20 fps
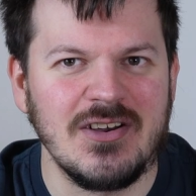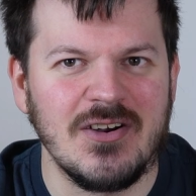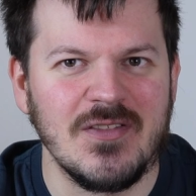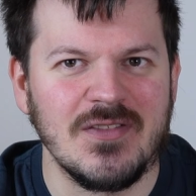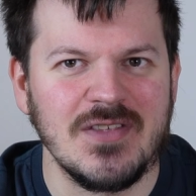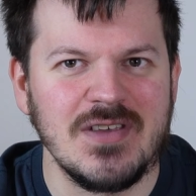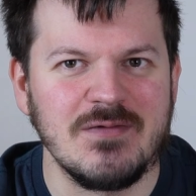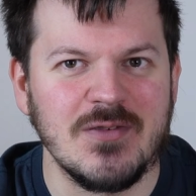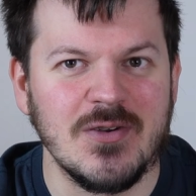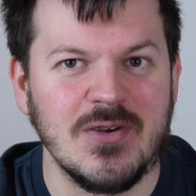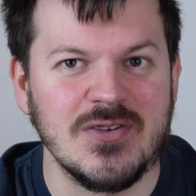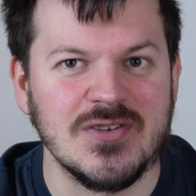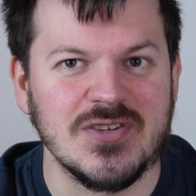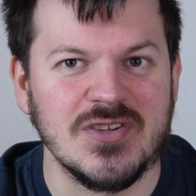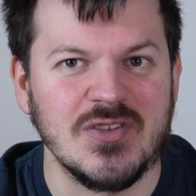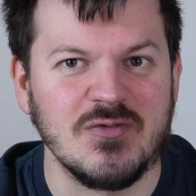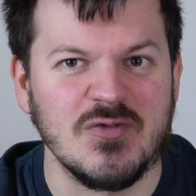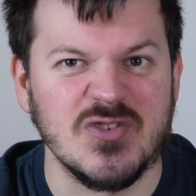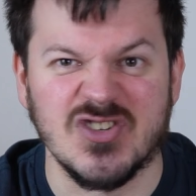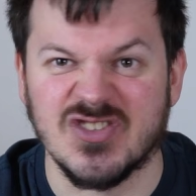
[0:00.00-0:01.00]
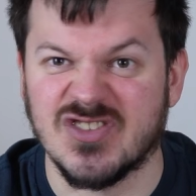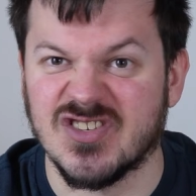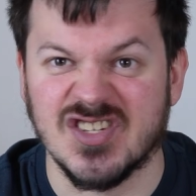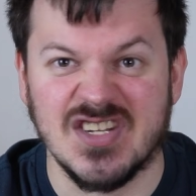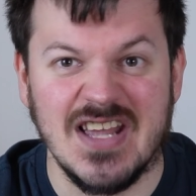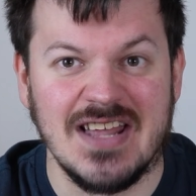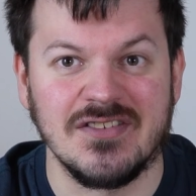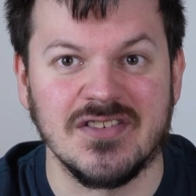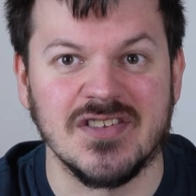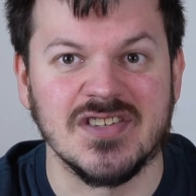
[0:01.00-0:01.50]
on the version that was just the
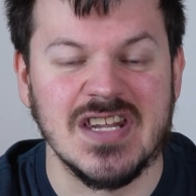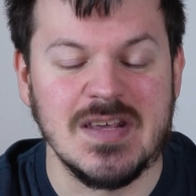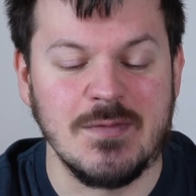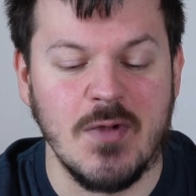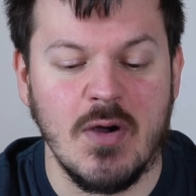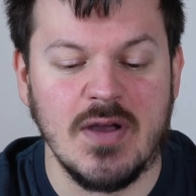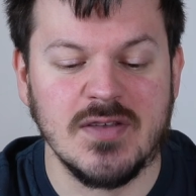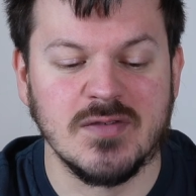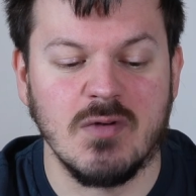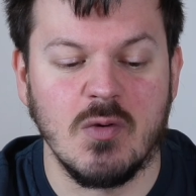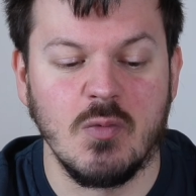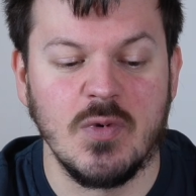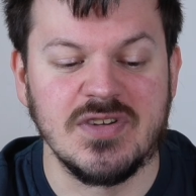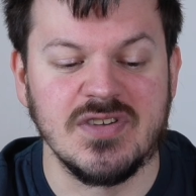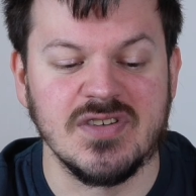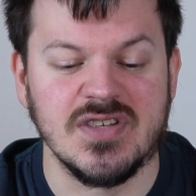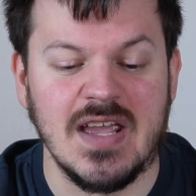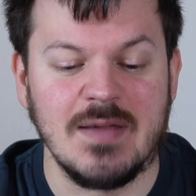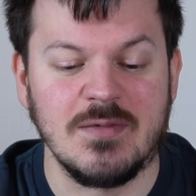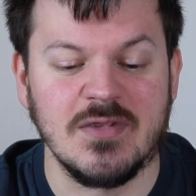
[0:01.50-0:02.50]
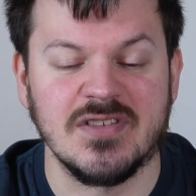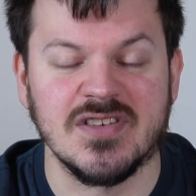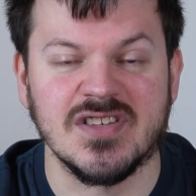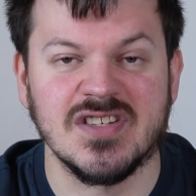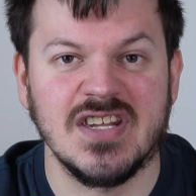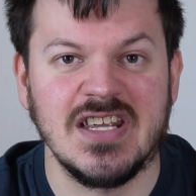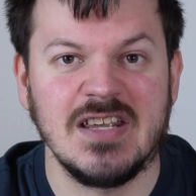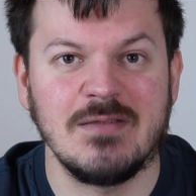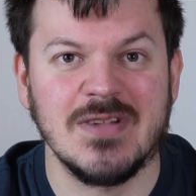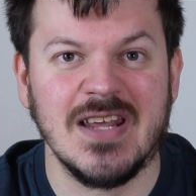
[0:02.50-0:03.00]
standard SteamOS one, which is aimed at the
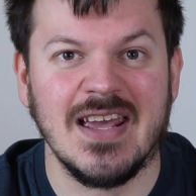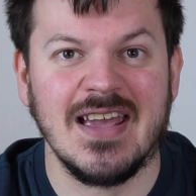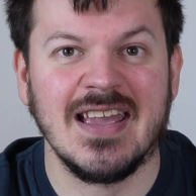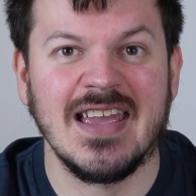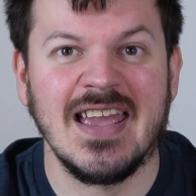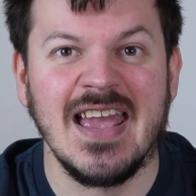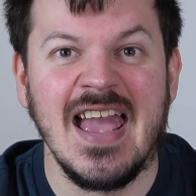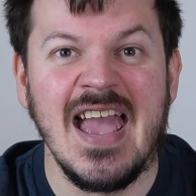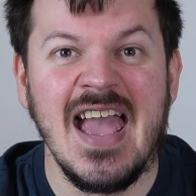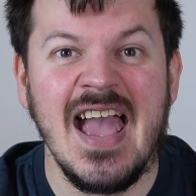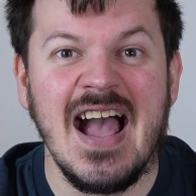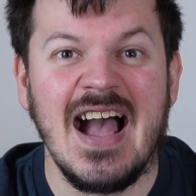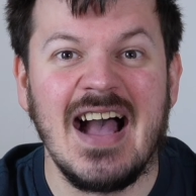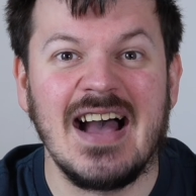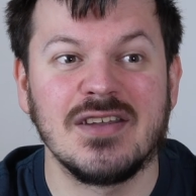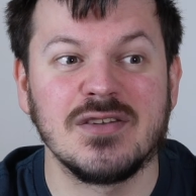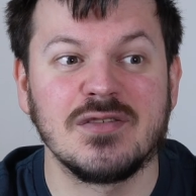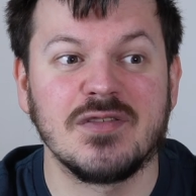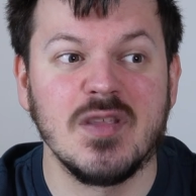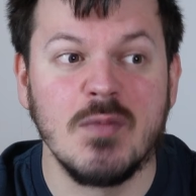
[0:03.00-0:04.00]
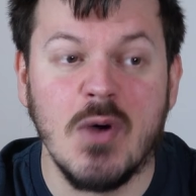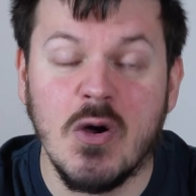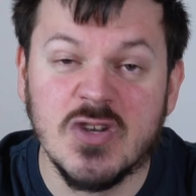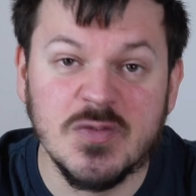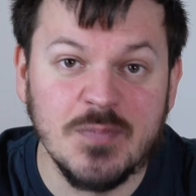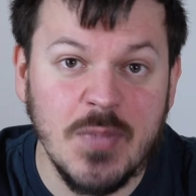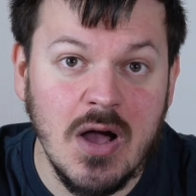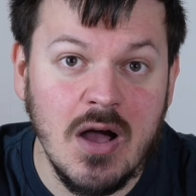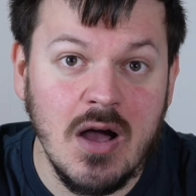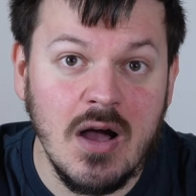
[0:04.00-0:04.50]
Steam Deck, and for the
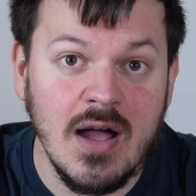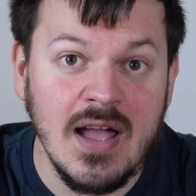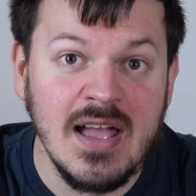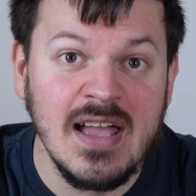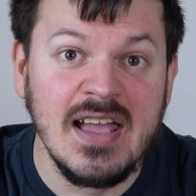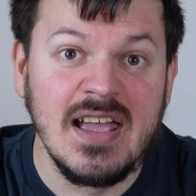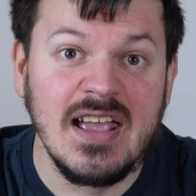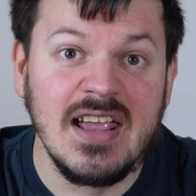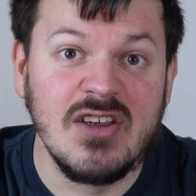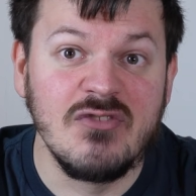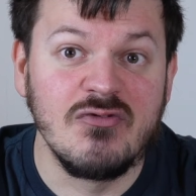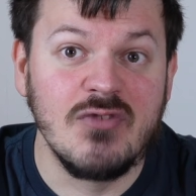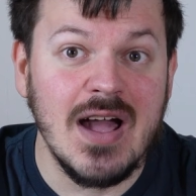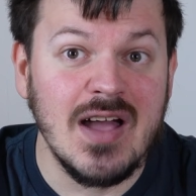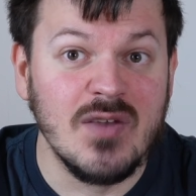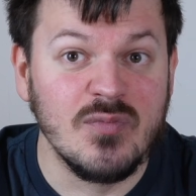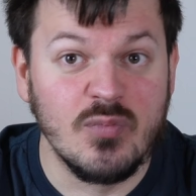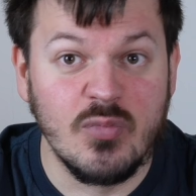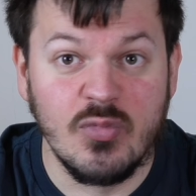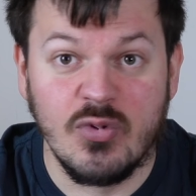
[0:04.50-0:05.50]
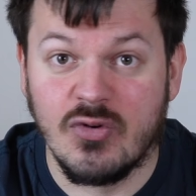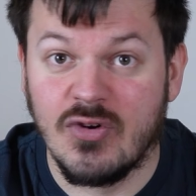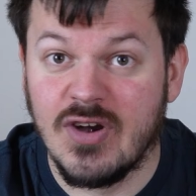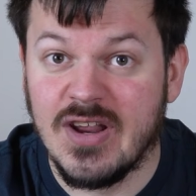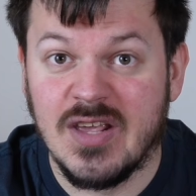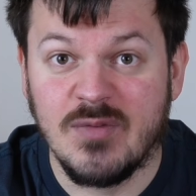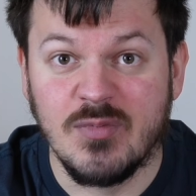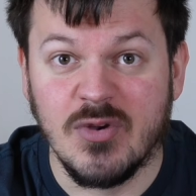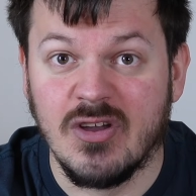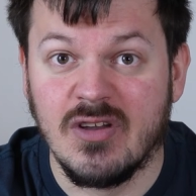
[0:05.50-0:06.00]
most part, it ran
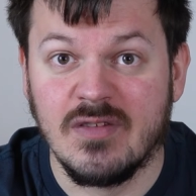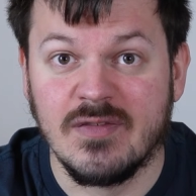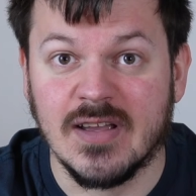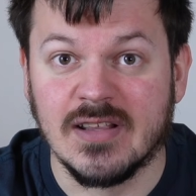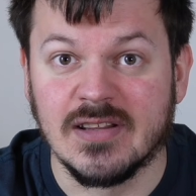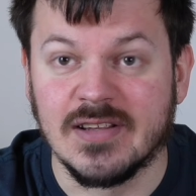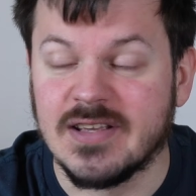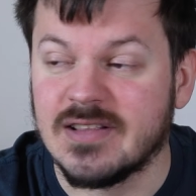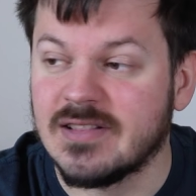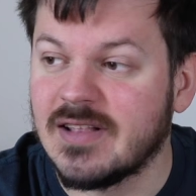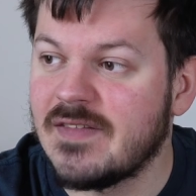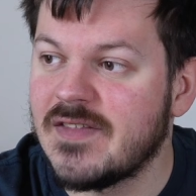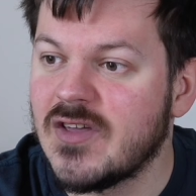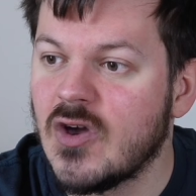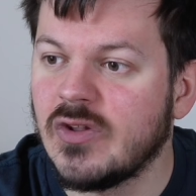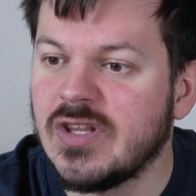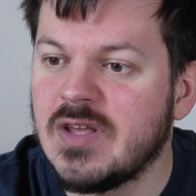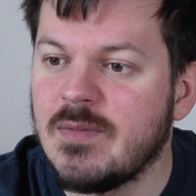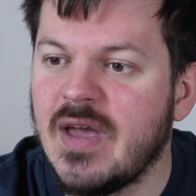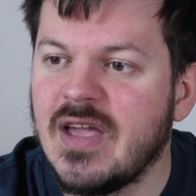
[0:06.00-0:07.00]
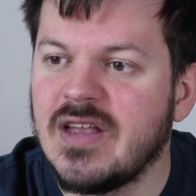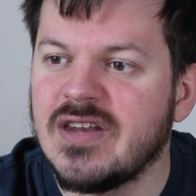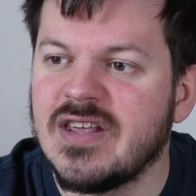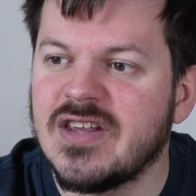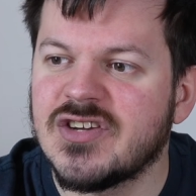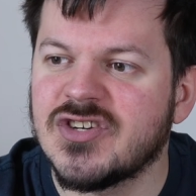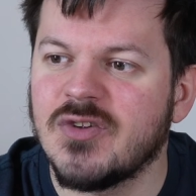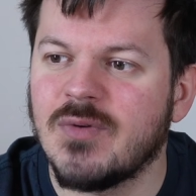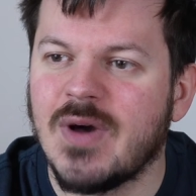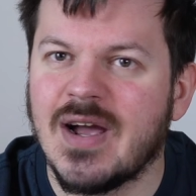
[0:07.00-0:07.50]
pretty perfectly. Like, the only main
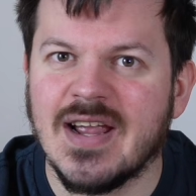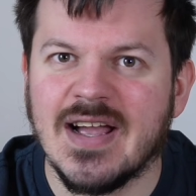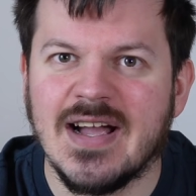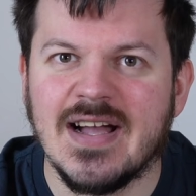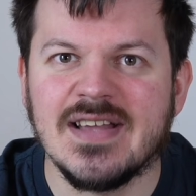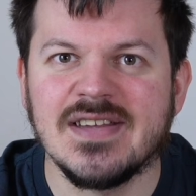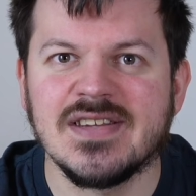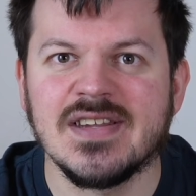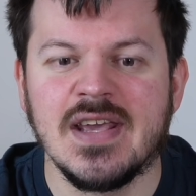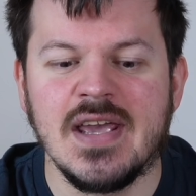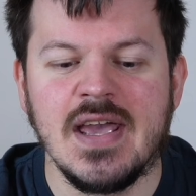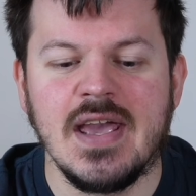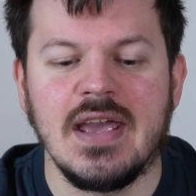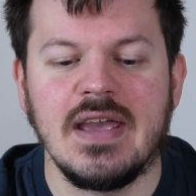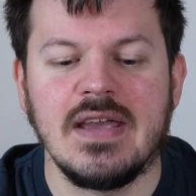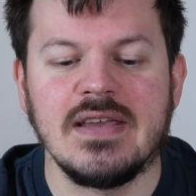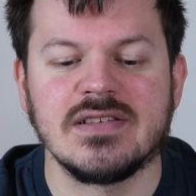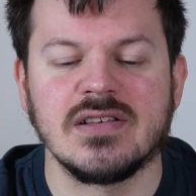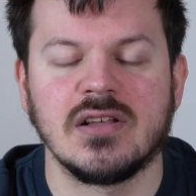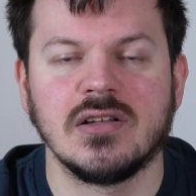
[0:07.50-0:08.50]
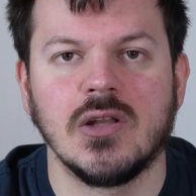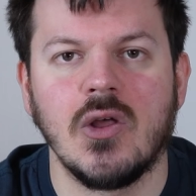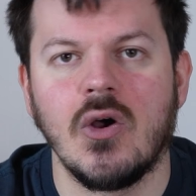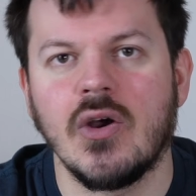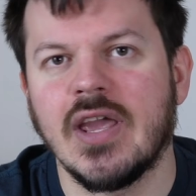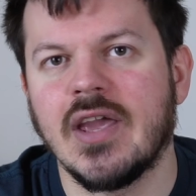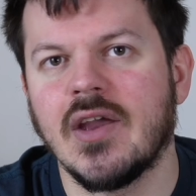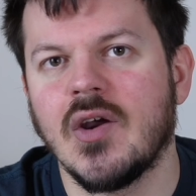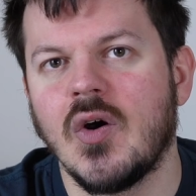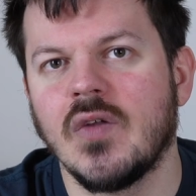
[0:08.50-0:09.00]
issue I had is
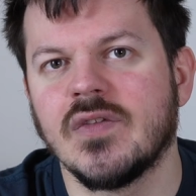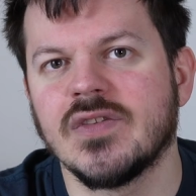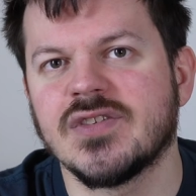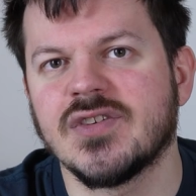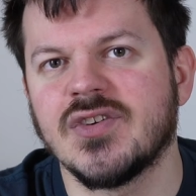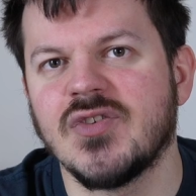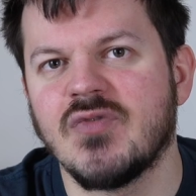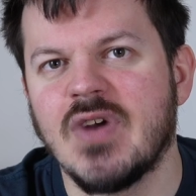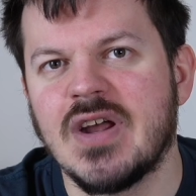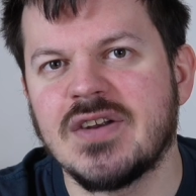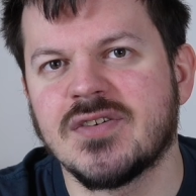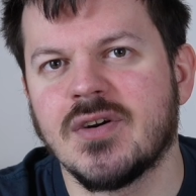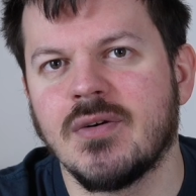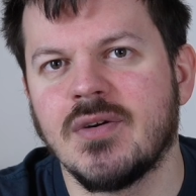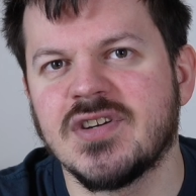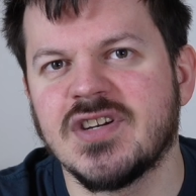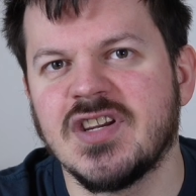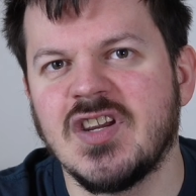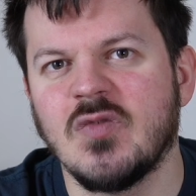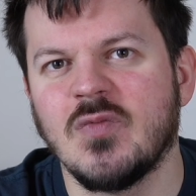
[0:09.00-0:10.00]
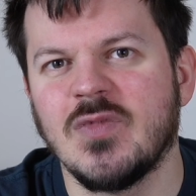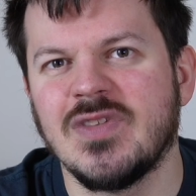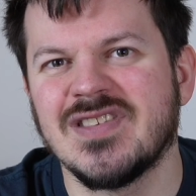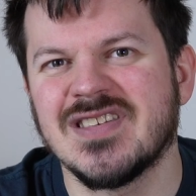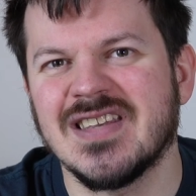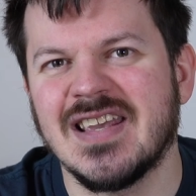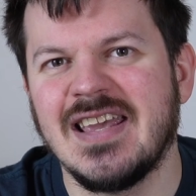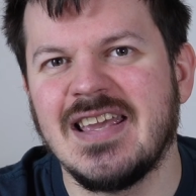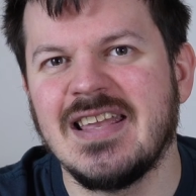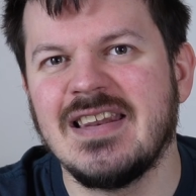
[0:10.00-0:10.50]
logging on to retro
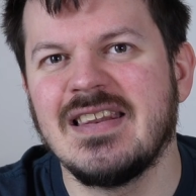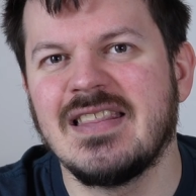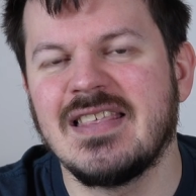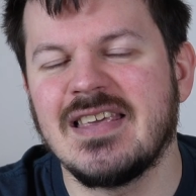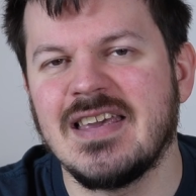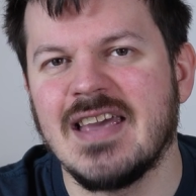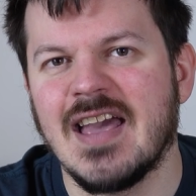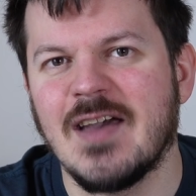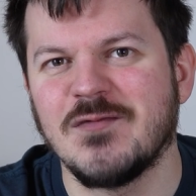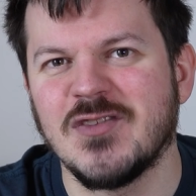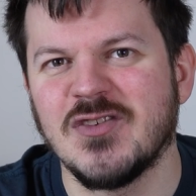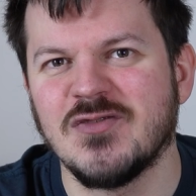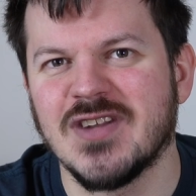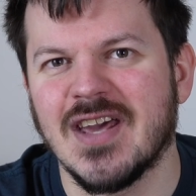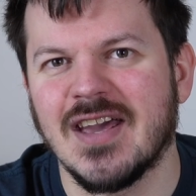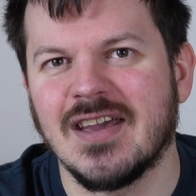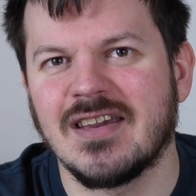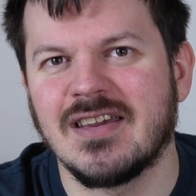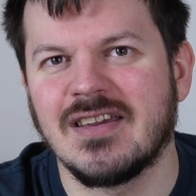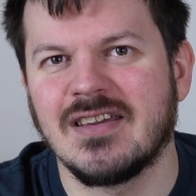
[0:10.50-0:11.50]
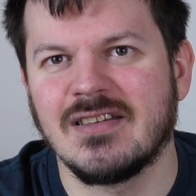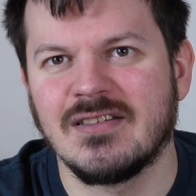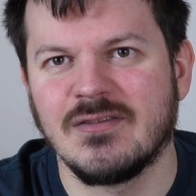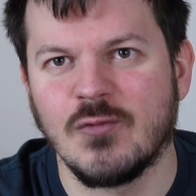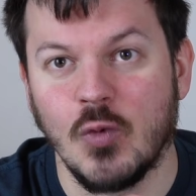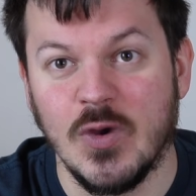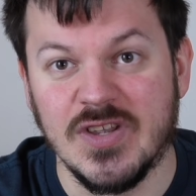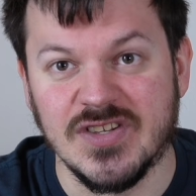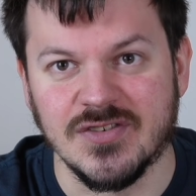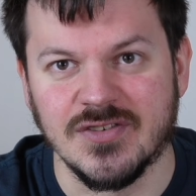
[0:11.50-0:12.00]
achievements in the EmuDeck
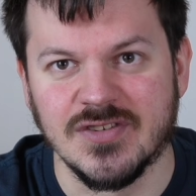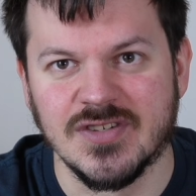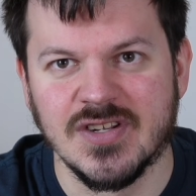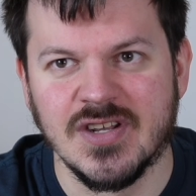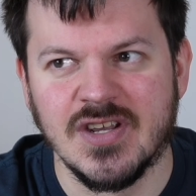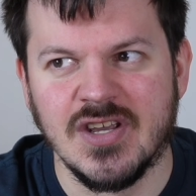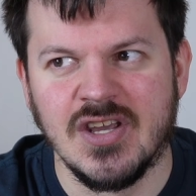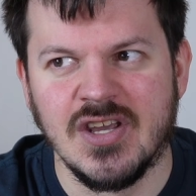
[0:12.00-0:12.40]
wizard.